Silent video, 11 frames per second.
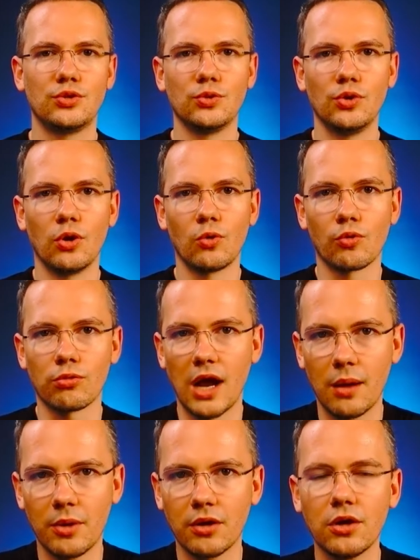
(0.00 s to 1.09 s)
to know
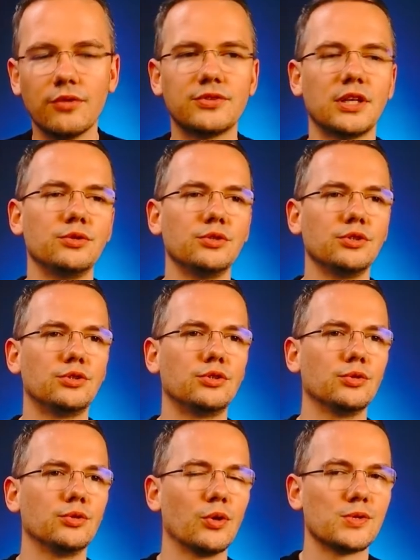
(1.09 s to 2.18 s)
grammar of, that you need
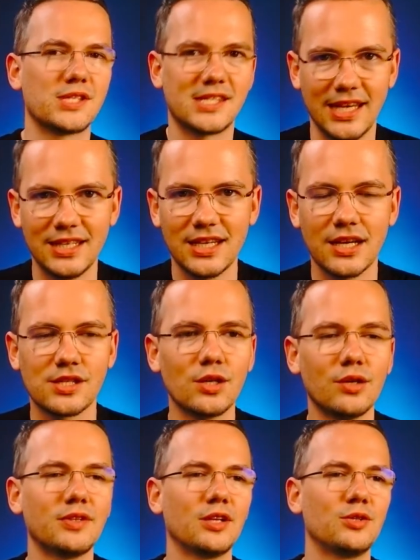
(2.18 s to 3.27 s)
to know syntax
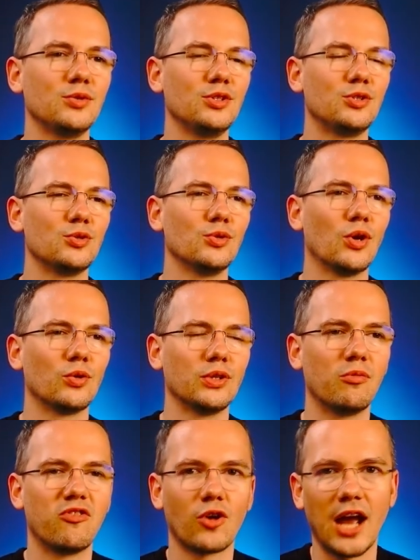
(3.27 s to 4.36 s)
of, that you need to know the
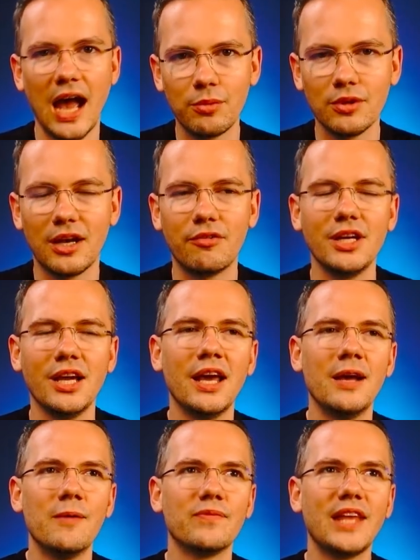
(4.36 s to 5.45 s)
vocabulary,
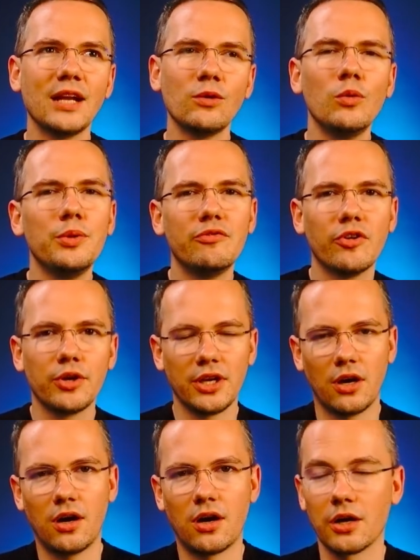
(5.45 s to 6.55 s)
that will be very
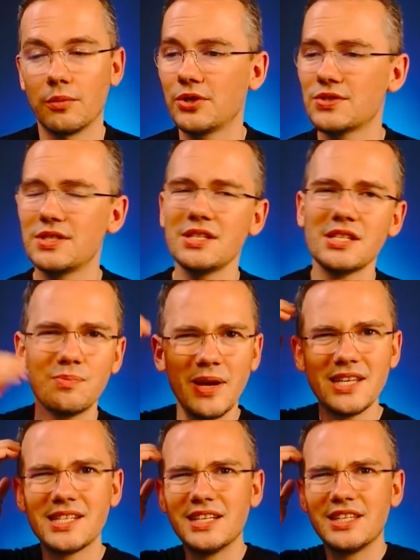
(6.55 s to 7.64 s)
hard, because this is
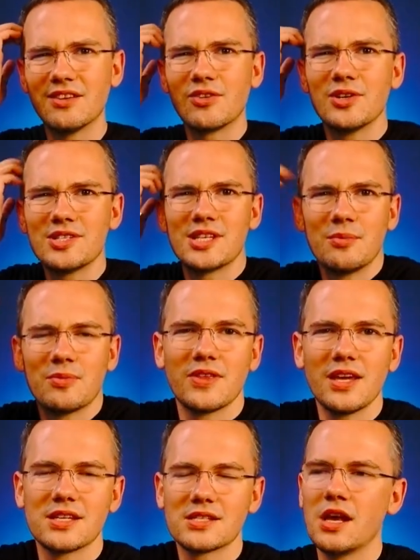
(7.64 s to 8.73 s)
basically the very same
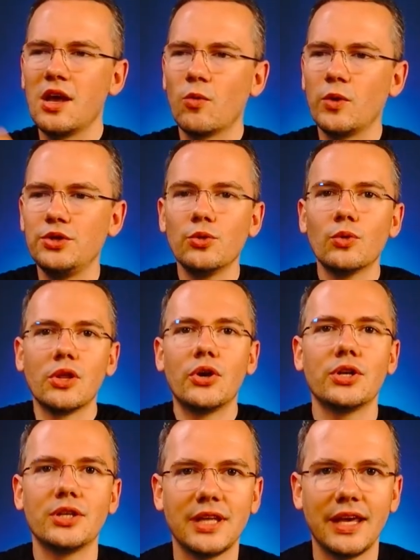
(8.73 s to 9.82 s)
thing as when you're
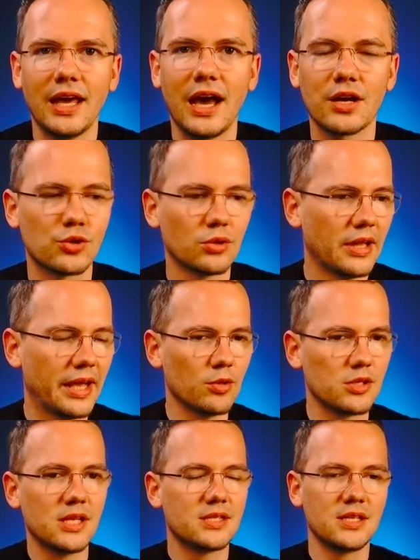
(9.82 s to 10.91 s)
learning the actual language.
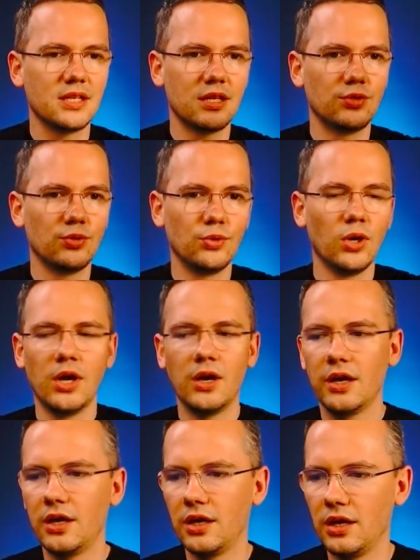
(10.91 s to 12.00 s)
Let's say that you
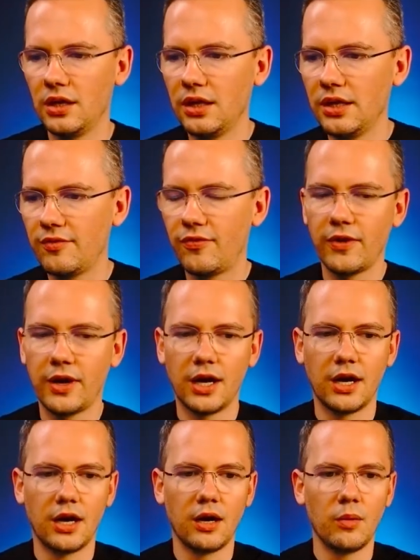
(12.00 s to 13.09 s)
live
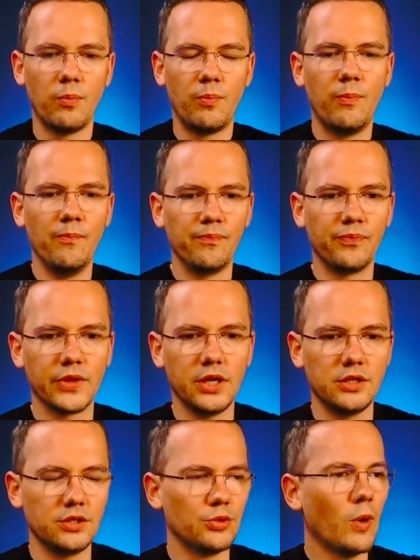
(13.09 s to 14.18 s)
in
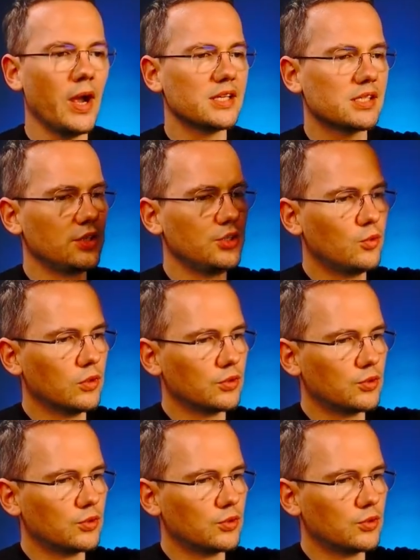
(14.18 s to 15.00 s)
the US and you want